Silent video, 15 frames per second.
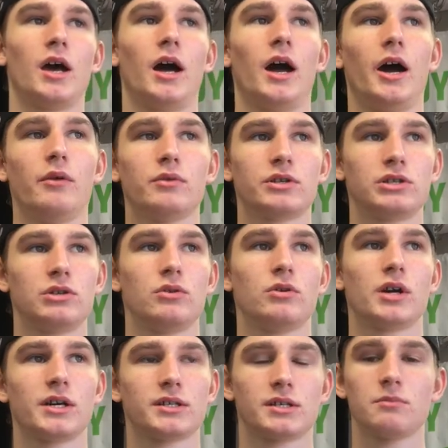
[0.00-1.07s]
I will see you
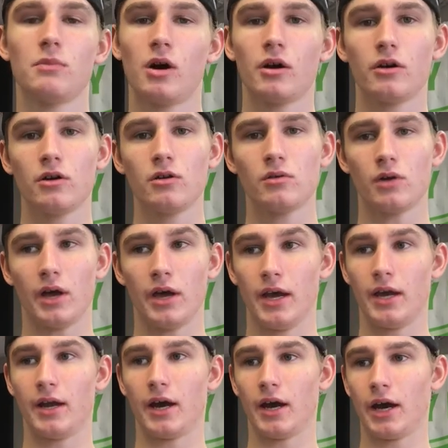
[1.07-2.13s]
guys tomorrow,
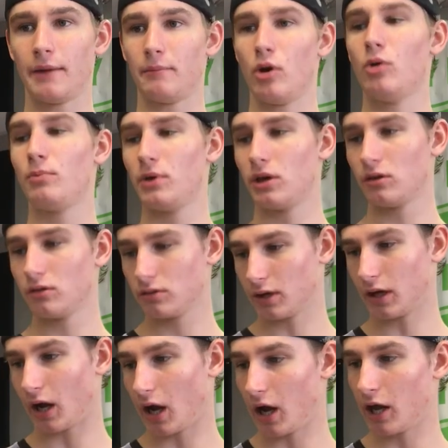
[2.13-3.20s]
and I'm hoping
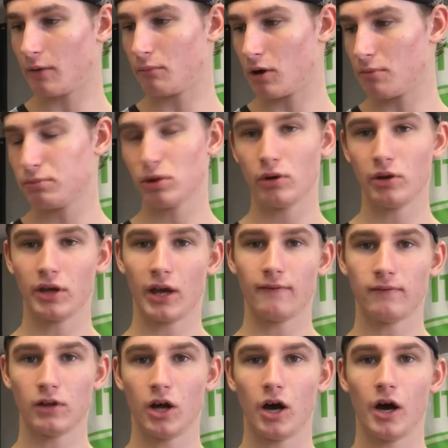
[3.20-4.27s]
that I am uploading a
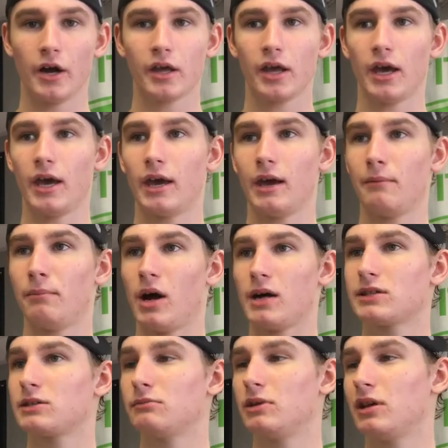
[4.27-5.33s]
vlog and
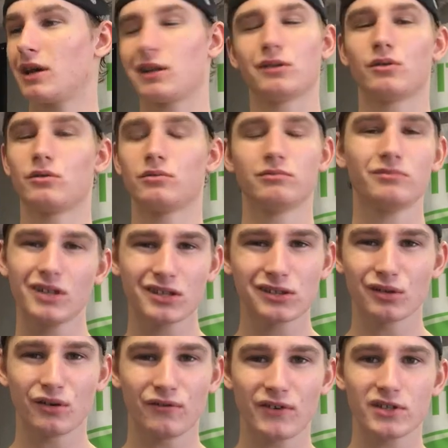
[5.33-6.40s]
possibly like a little, a
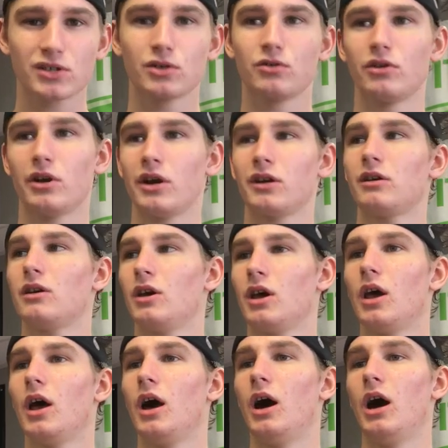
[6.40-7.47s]
little fun scooter edit.
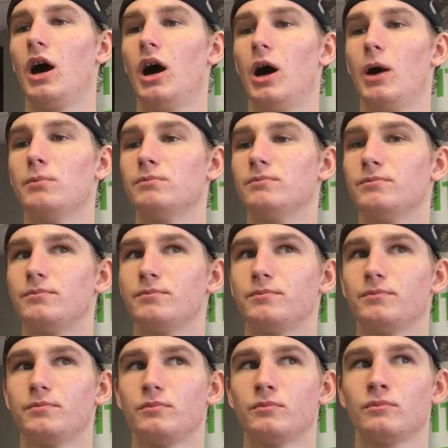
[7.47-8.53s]
Um,
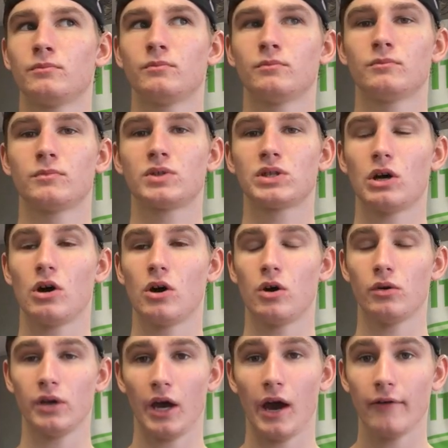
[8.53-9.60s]

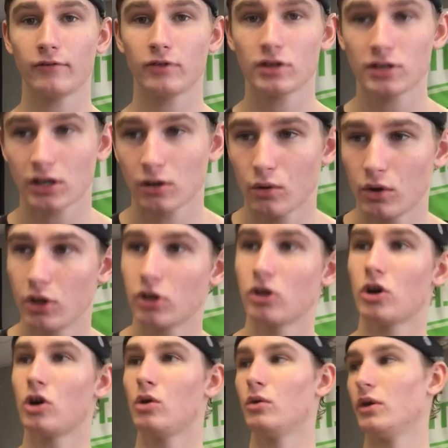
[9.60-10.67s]
so yeah, after this, I'm going to
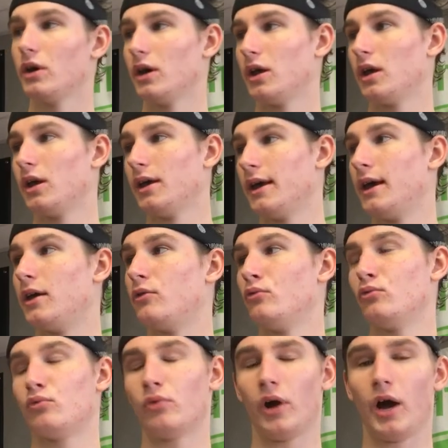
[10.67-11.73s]
go and
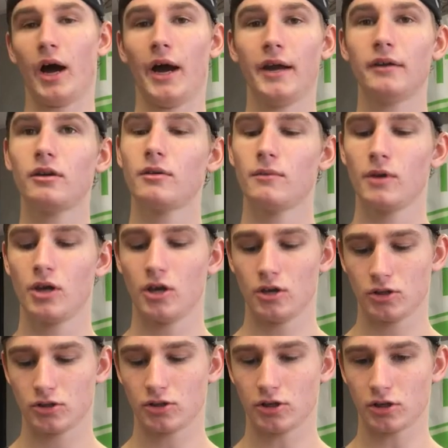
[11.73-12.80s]
ride
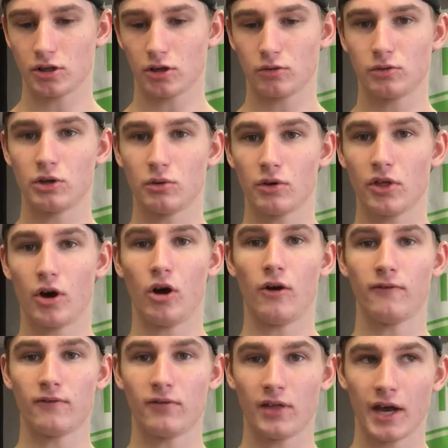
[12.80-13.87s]
so I'm going to go deal with
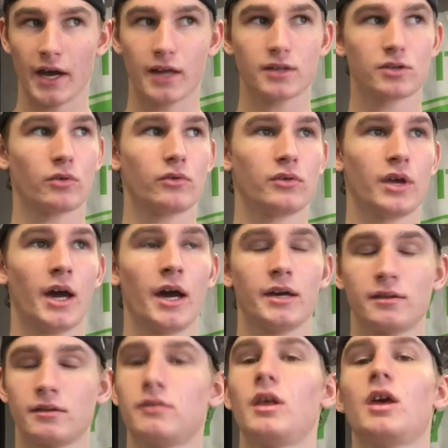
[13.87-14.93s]
all of that. So
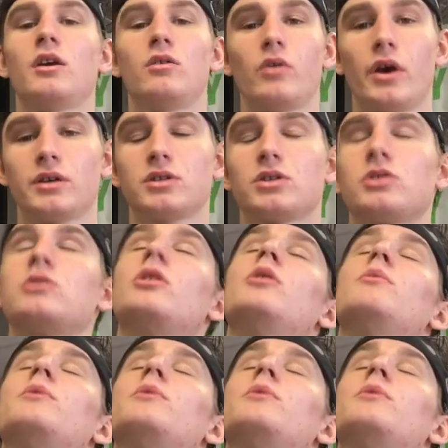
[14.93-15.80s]
guys, thank you guys just so